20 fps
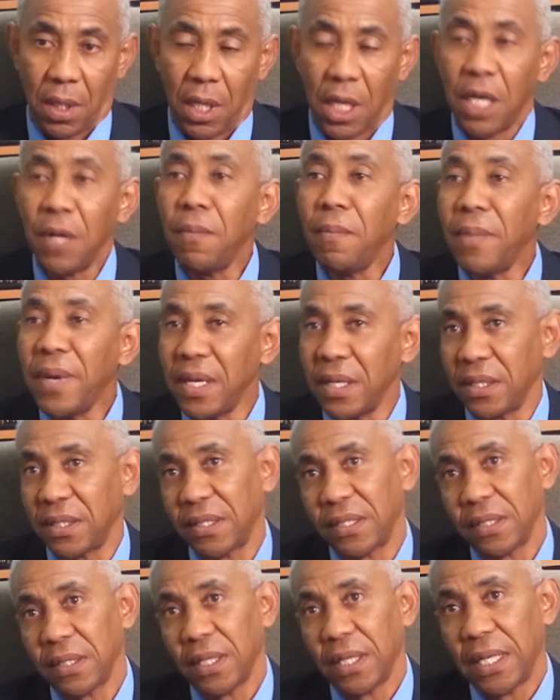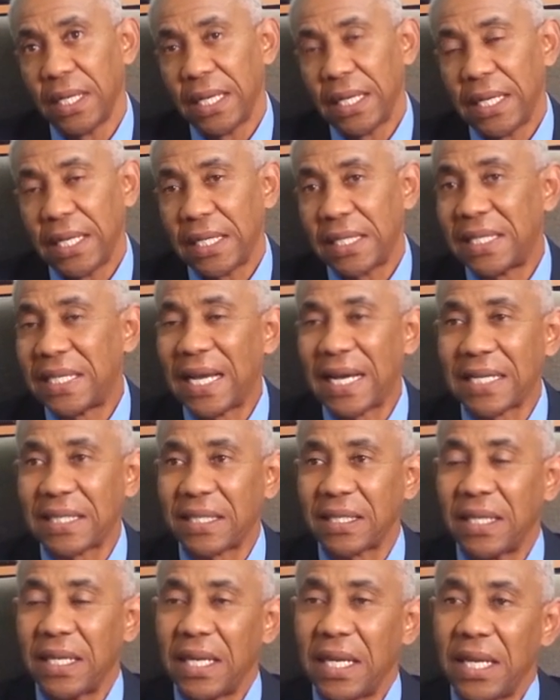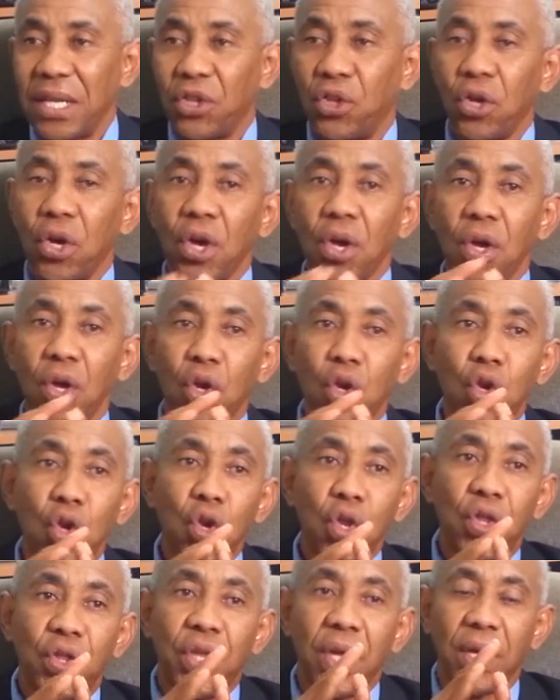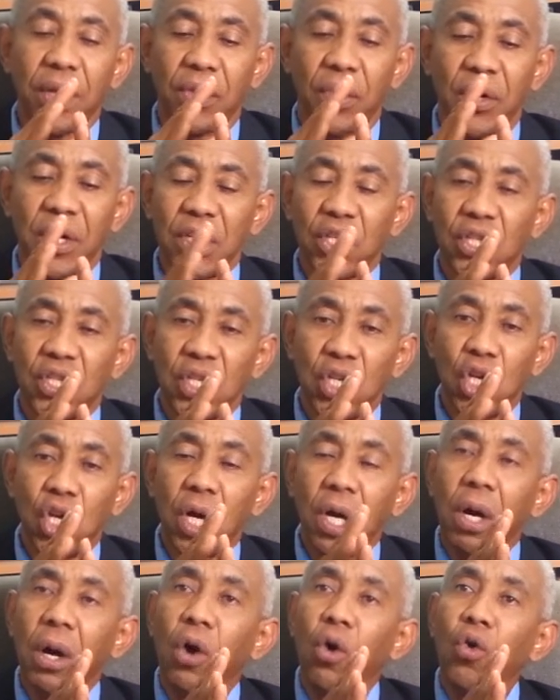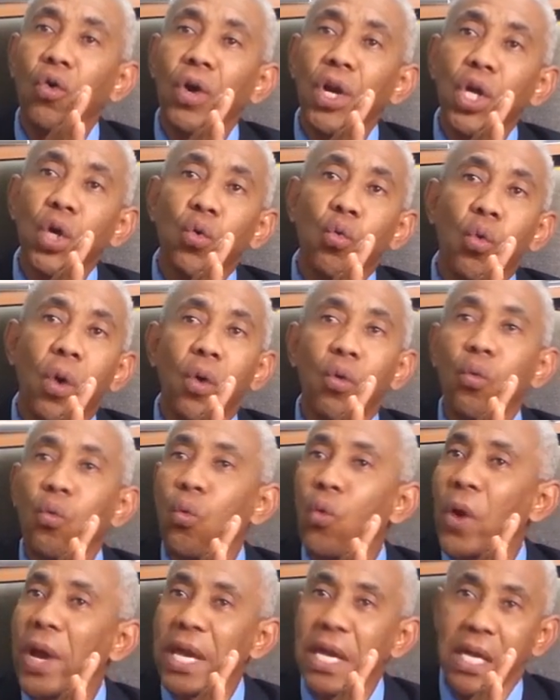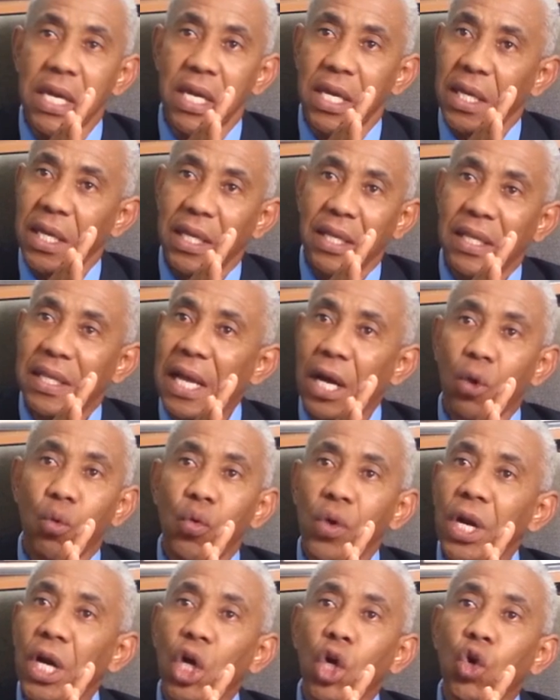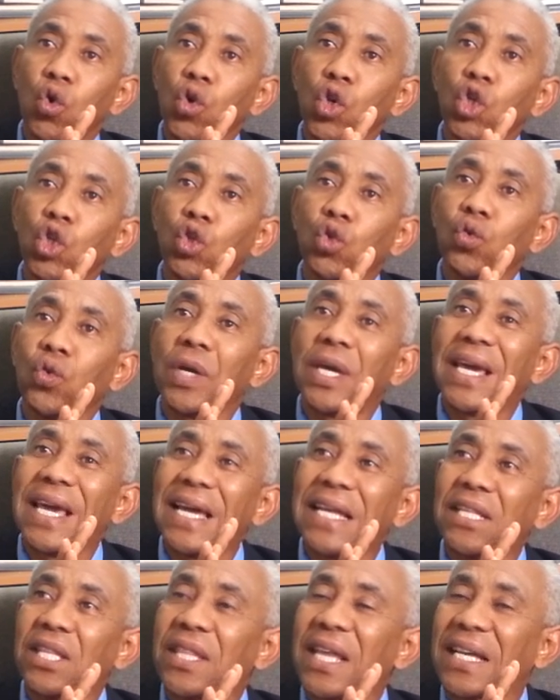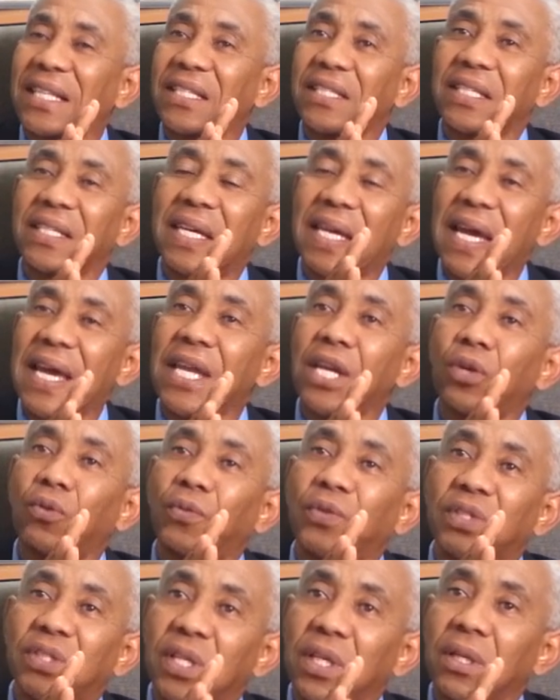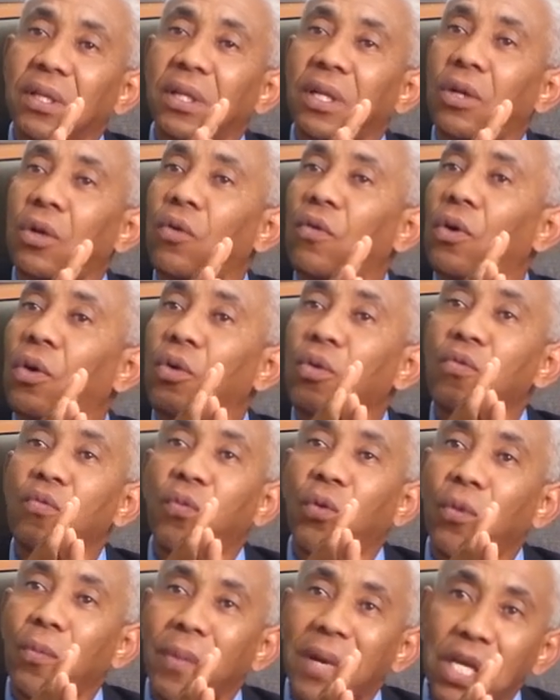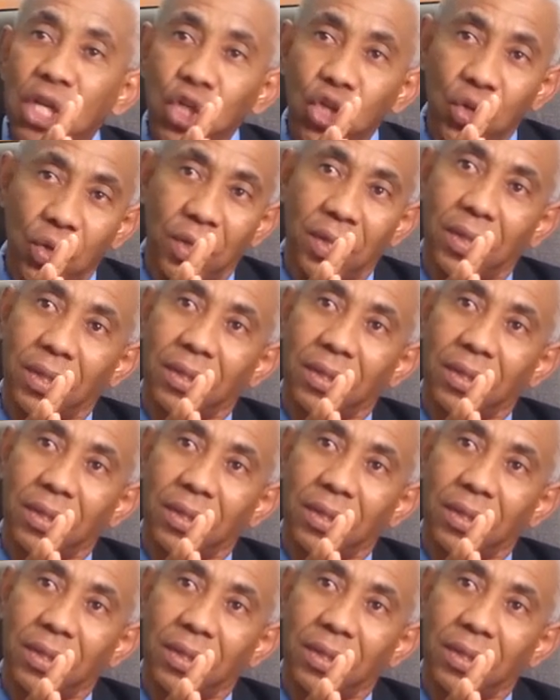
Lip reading: It means that there is not only one way that we are going to get that kind of signal or information.